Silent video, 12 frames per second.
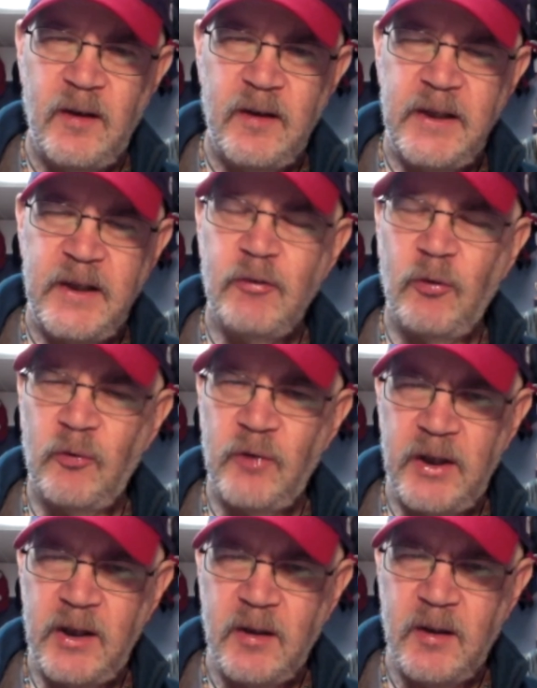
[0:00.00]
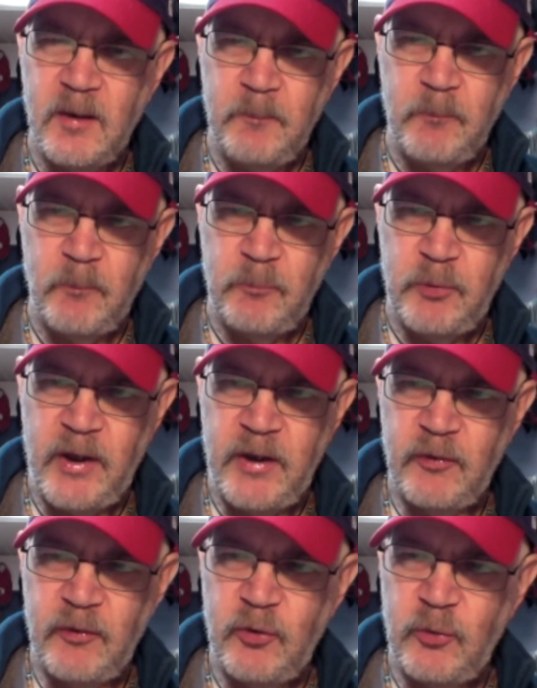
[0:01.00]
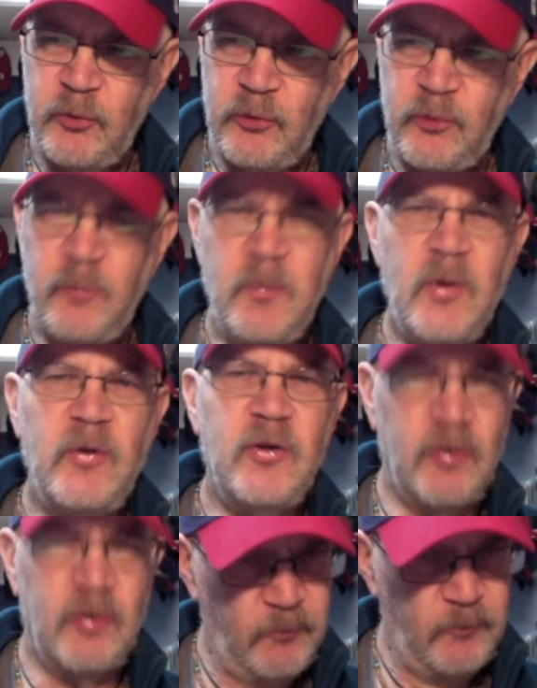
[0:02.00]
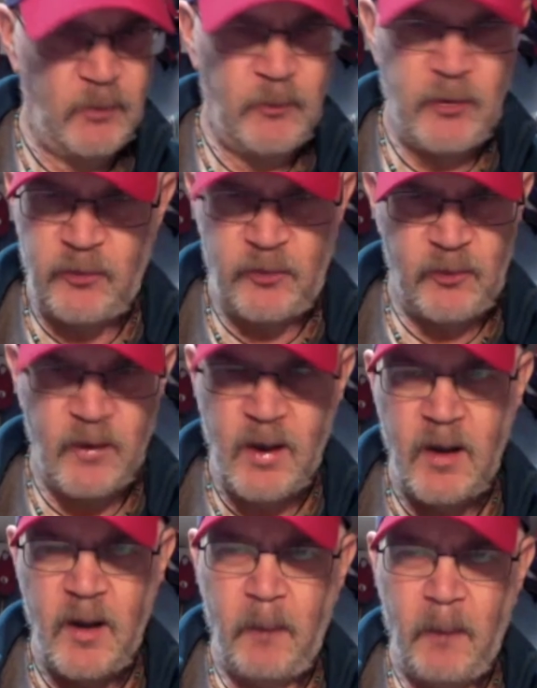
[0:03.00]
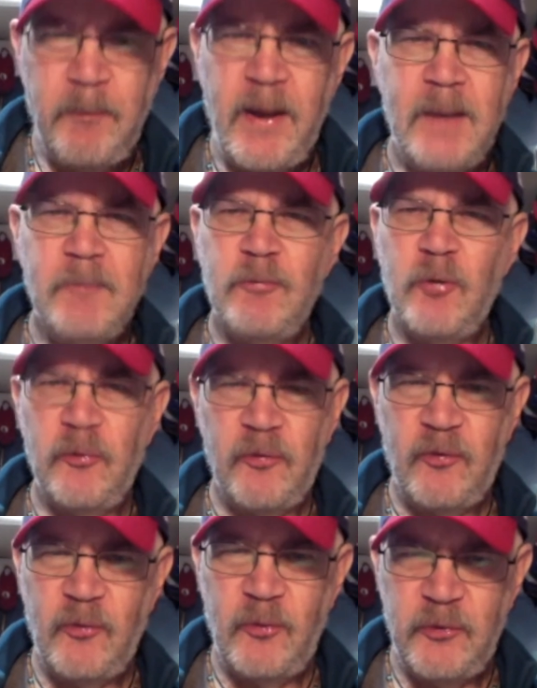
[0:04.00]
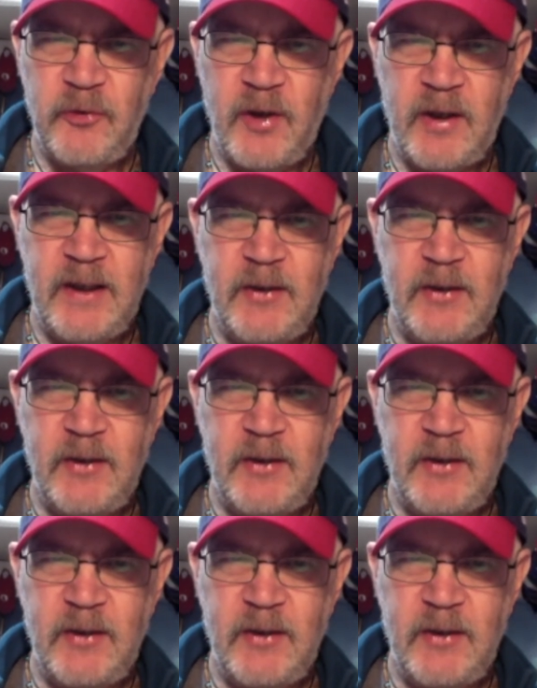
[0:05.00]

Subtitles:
Negro League player who was familiar with Babe Ruth, who was on